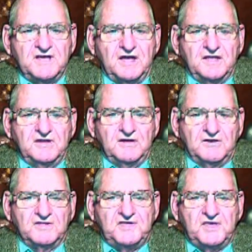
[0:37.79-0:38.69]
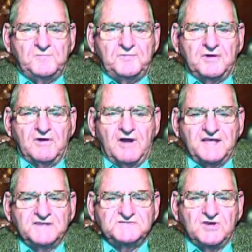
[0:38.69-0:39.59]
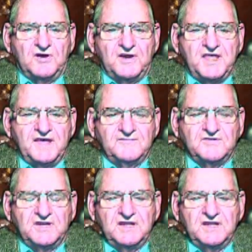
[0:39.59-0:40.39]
a year to keep your eyes on heaven.